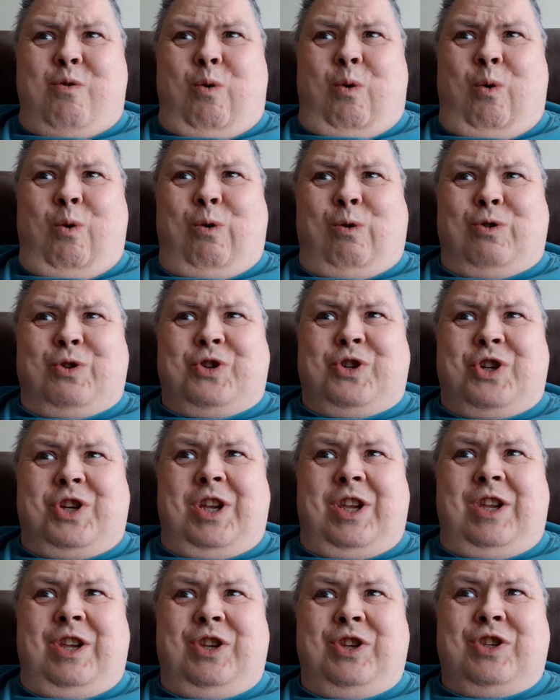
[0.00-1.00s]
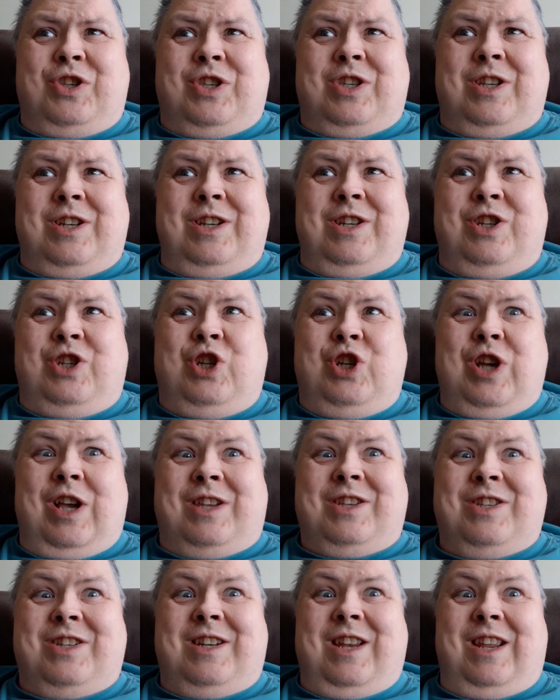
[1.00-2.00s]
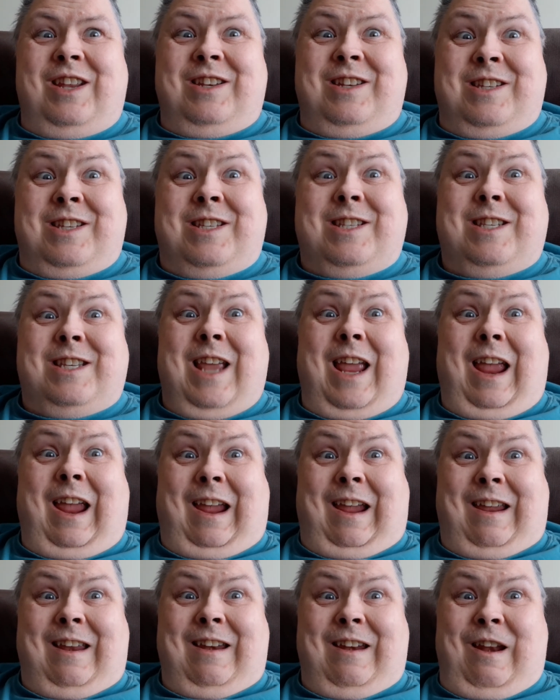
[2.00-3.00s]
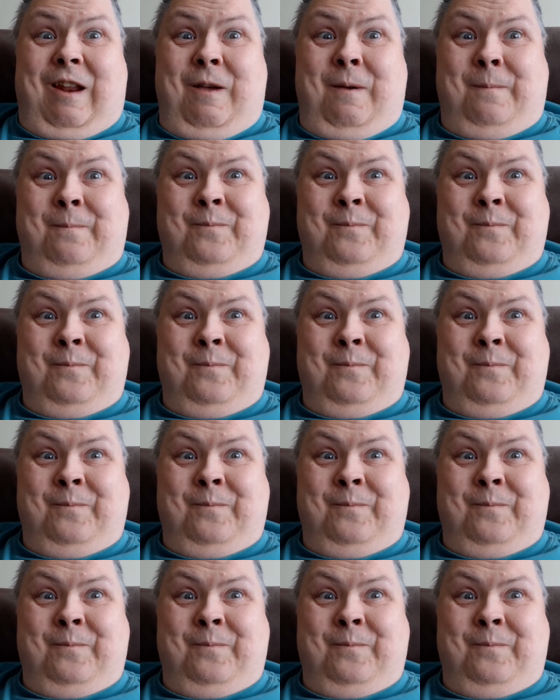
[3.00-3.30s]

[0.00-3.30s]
or she's just insane.